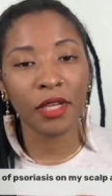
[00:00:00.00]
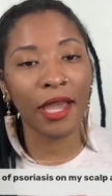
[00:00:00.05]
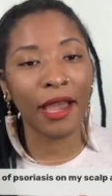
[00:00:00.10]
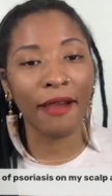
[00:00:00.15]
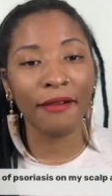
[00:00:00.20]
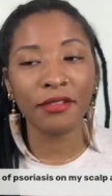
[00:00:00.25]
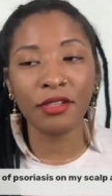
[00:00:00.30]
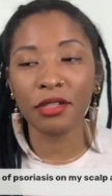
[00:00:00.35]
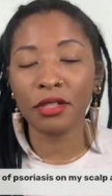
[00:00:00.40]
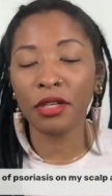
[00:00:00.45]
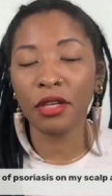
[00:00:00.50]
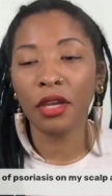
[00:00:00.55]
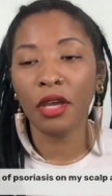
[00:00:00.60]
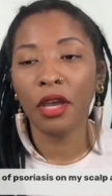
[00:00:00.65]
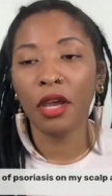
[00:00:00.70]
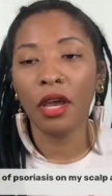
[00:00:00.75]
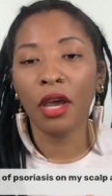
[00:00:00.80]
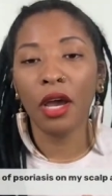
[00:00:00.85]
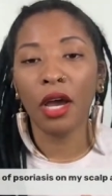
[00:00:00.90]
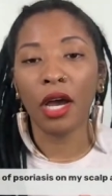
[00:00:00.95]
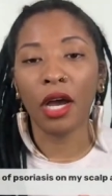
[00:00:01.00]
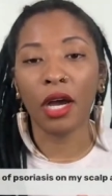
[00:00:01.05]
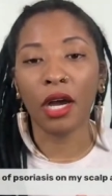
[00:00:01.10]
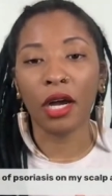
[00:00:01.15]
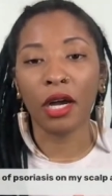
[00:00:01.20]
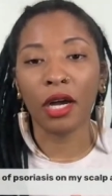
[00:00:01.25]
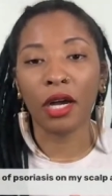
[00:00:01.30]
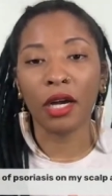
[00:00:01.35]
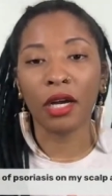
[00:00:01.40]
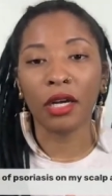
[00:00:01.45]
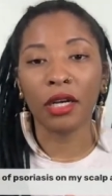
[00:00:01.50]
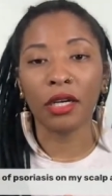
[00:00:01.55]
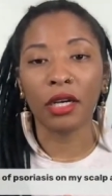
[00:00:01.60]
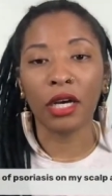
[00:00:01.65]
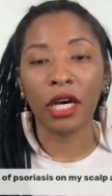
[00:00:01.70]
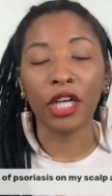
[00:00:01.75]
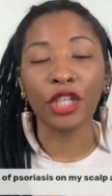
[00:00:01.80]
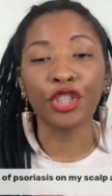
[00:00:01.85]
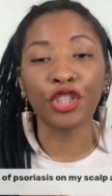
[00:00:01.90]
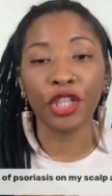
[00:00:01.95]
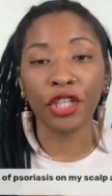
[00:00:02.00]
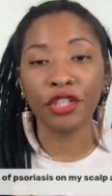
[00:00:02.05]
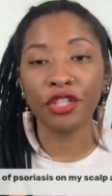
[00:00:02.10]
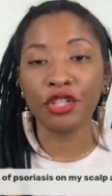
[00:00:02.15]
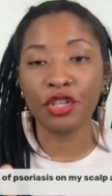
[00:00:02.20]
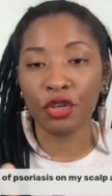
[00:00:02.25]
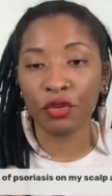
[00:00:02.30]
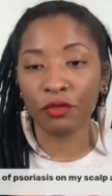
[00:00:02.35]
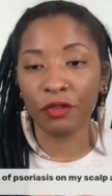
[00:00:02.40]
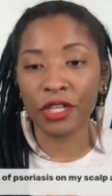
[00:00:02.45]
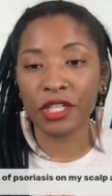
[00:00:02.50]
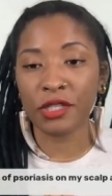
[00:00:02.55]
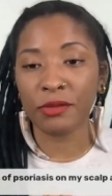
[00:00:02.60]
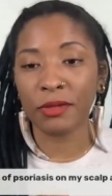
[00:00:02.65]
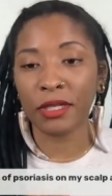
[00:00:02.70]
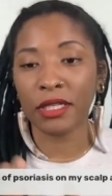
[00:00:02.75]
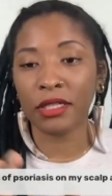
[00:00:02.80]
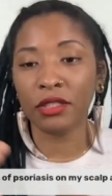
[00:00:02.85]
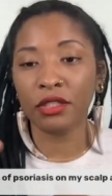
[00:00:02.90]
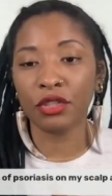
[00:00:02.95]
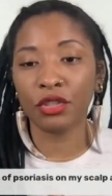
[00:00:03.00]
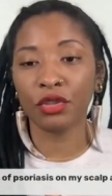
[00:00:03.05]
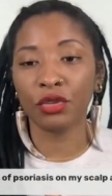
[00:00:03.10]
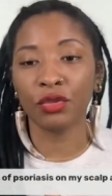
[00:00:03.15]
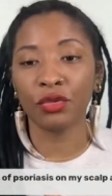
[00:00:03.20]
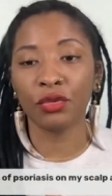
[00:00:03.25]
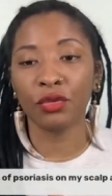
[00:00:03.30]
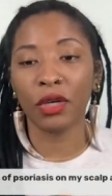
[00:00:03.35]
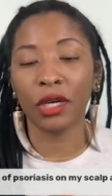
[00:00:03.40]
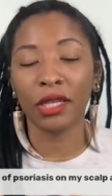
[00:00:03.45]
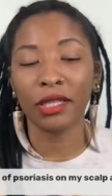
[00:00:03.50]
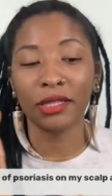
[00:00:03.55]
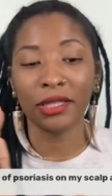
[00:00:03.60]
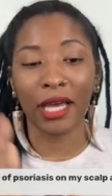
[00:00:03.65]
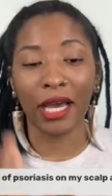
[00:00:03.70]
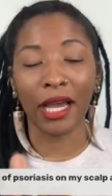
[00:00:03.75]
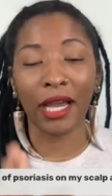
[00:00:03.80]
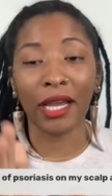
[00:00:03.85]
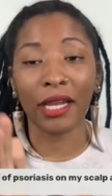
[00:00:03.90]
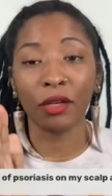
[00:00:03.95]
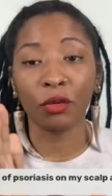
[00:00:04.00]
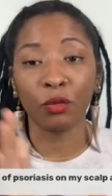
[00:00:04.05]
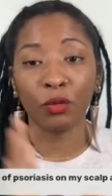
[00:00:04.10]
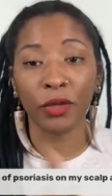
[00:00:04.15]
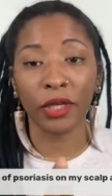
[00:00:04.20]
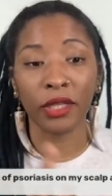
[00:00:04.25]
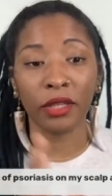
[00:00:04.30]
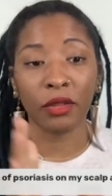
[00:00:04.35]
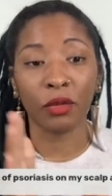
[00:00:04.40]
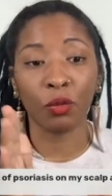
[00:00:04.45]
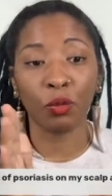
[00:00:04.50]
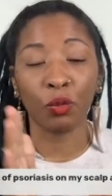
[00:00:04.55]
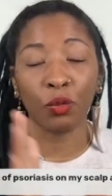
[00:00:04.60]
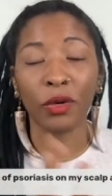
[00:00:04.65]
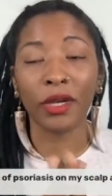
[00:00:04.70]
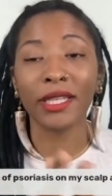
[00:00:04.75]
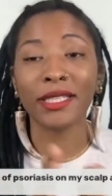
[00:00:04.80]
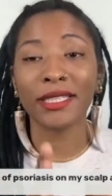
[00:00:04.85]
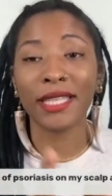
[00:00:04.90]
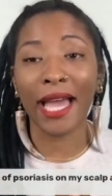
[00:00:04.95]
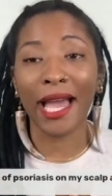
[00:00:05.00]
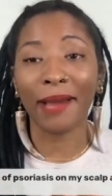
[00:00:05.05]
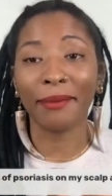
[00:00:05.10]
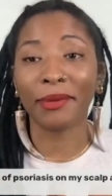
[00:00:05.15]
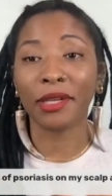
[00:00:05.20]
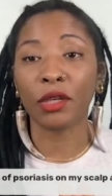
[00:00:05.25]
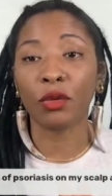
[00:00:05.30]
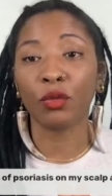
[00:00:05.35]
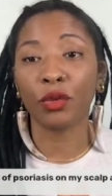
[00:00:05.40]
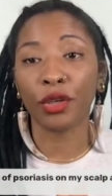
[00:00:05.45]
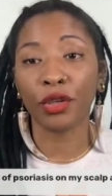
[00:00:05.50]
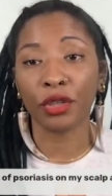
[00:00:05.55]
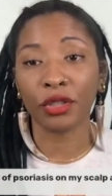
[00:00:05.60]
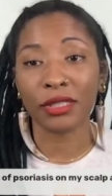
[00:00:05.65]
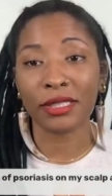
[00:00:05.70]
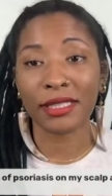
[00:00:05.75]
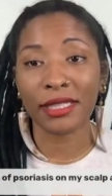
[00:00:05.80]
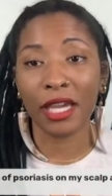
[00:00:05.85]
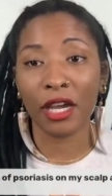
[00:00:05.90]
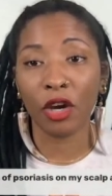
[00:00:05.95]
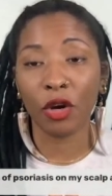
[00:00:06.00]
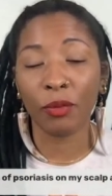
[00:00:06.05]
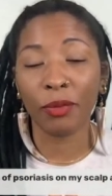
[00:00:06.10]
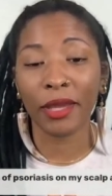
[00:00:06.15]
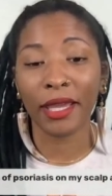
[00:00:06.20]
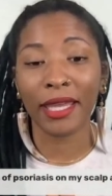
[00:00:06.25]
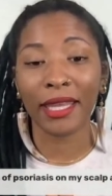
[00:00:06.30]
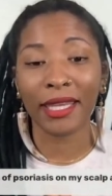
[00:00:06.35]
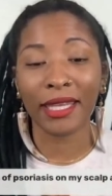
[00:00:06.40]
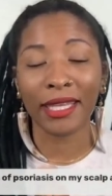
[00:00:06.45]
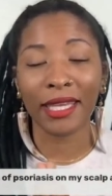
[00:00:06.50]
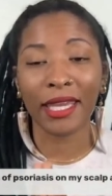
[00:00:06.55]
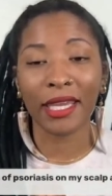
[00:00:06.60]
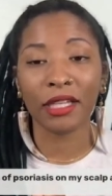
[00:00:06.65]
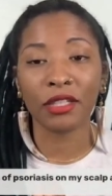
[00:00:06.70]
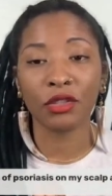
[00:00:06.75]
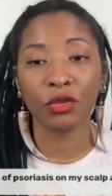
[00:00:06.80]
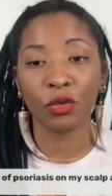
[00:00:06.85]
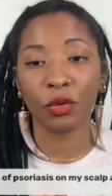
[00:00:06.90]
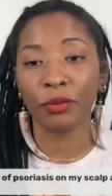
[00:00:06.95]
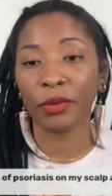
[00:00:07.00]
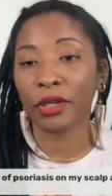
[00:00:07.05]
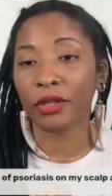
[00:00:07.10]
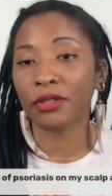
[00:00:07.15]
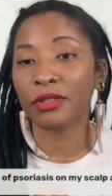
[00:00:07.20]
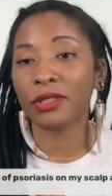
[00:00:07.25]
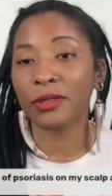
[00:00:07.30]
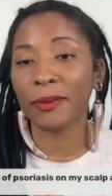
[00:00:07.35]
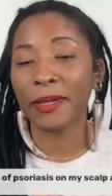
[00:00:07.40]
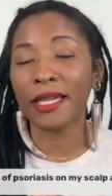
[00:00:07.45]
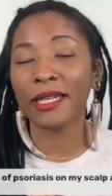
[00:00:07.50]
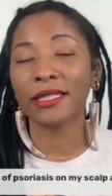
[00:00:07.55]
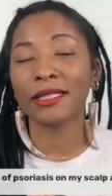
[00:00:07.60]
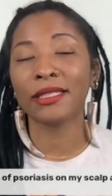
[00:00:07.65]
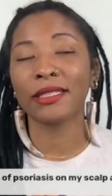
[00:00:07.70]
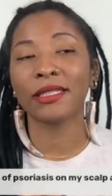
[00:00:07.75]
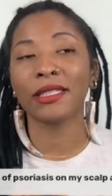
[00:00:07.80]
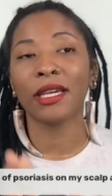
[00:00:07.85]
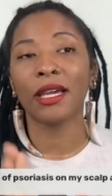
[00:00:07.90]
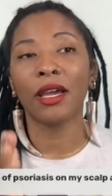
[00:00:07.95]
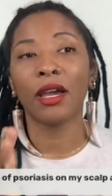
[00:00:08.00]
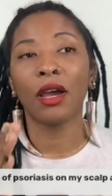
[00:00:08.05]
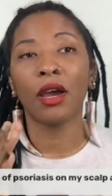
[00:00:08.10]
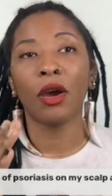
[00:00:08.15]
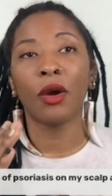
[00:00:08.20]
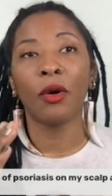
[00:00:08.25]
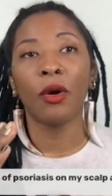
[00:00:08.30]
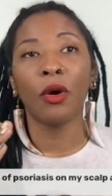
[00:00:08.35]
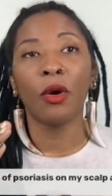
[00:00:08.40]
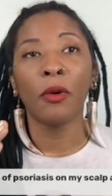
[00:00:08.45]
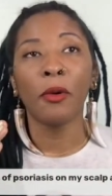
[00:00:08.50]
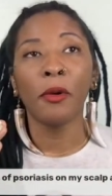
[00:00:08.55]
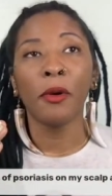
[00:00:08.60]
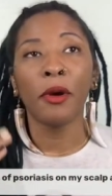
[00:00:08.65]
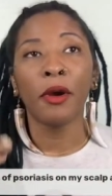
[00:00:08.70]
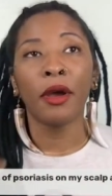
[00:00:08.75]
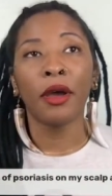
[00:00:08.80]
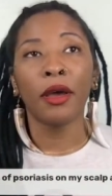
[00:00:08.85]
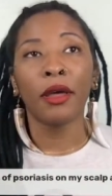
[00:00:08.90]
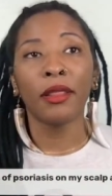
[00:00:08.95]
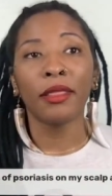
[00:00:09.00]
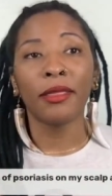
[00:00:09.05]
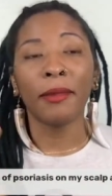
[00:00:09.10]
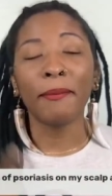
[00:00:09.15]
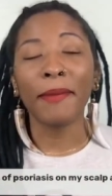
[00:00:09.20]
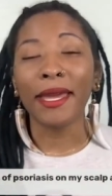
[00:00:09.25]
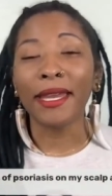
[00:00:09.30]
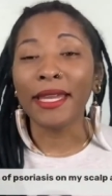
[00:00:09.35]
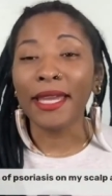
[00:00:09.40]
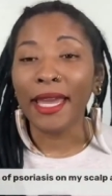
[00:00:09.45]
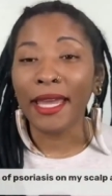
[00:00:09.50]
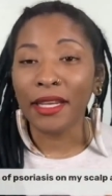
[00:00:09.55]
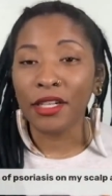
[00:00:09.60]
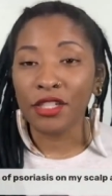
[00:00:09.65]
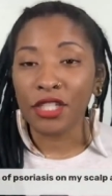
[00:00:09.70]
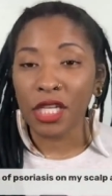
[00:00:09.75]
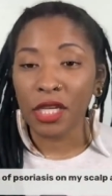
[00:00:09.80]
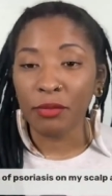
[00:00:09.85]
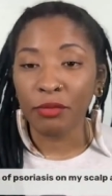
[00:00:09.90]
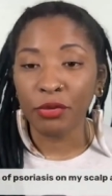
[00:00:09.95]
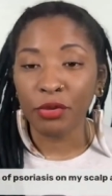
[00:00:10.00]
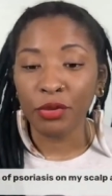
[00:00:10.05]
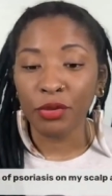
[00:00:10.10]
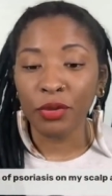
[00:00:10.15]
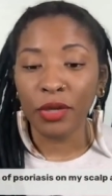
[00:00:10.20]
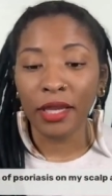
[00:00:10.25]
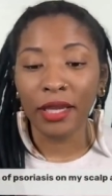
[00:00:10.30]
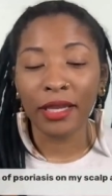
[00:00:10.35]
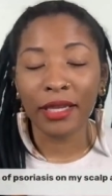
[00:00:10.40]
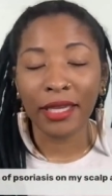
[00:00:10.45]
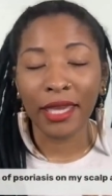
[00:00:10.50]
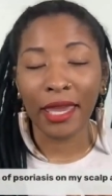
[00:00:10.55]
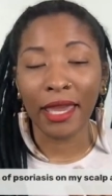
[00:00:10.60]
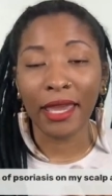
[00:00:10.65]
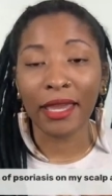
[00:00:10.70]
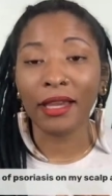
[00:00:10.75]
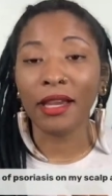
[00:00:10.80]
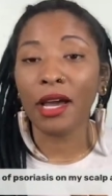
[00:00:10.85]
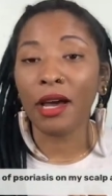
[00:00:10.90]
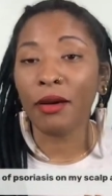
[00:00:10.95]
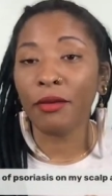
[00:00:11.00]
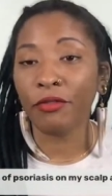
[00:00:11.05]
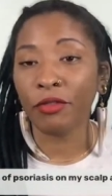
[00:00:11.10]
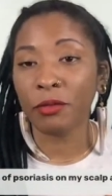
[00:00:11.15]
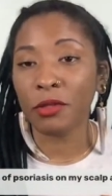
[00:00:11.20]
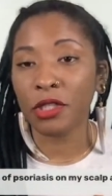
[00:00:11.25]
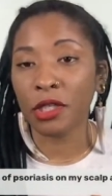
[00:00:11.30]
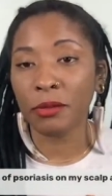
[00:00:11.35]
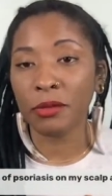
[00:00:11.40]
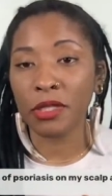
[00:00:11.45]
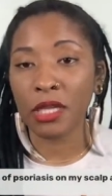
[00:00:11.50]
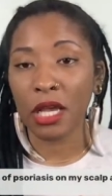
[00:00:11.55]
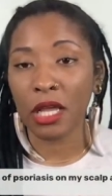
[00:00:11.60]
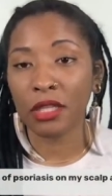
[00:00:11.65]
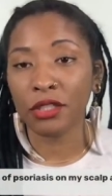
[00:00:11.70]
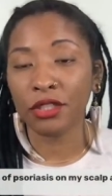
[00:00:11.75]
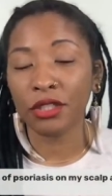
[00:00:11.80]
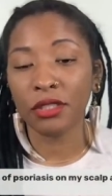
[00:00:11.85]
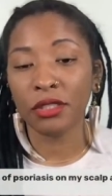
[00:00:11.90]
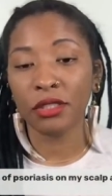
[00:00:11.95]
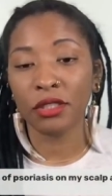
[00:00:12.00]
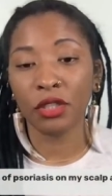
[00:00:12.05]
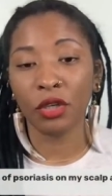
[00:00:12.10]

Have to uh, adjust your regimen to align with what is happening with your scalp and get into a better space the medicated shampoo can come from a dermatologist.